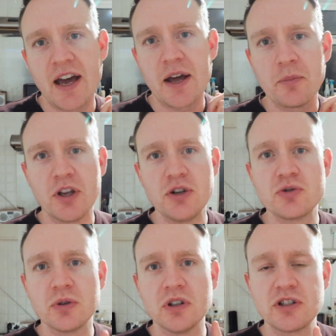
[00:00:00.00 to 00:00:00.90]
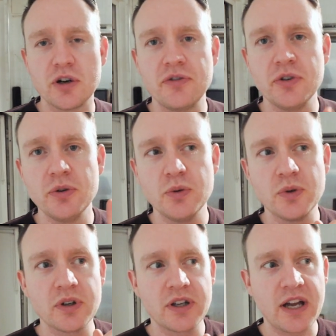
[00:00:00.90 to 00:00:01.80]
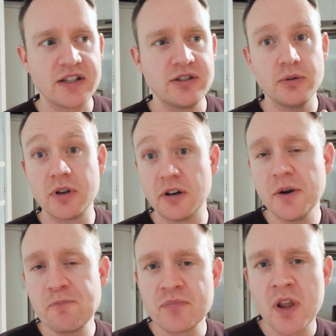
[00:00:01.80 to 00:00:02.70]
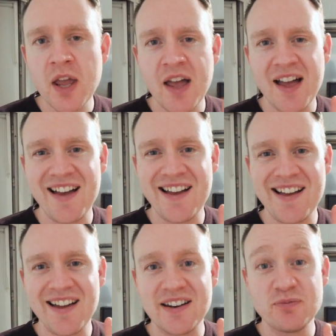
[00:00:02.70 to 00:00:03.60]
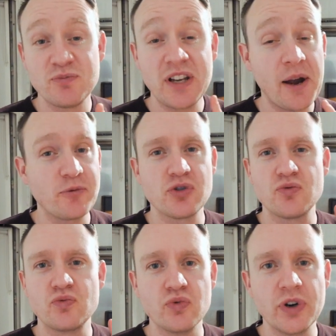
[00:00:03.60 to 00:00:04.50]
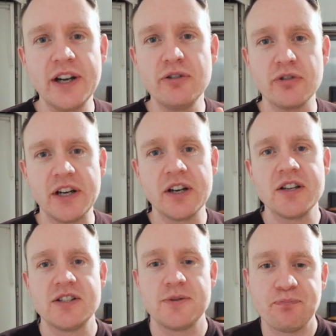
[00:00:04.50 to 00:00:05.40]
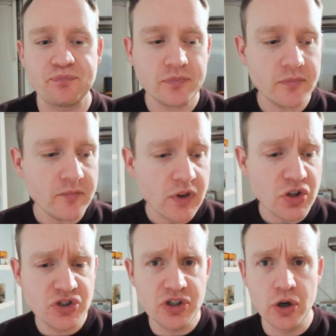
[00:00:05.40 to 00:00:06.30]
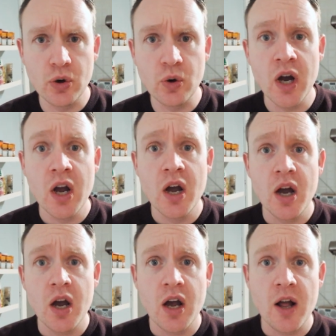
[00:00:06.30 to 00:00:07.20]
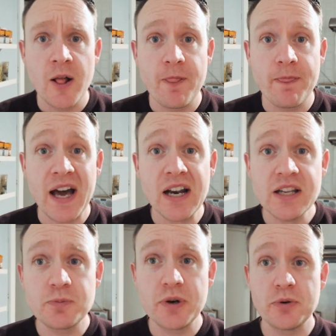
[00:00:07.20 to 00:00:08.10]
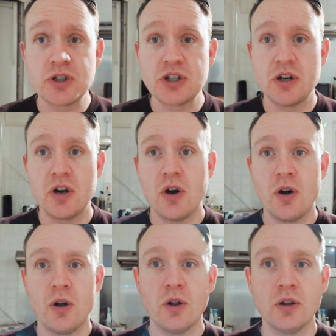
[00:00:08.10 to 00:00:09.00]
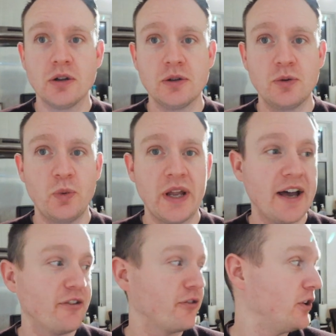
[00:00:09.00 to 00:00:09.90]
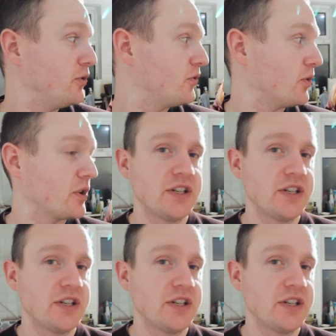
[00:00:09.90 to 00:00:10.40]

had my usual tofu katsu curry, and yeah, just really, really nice. So that is pretty much all we have for you for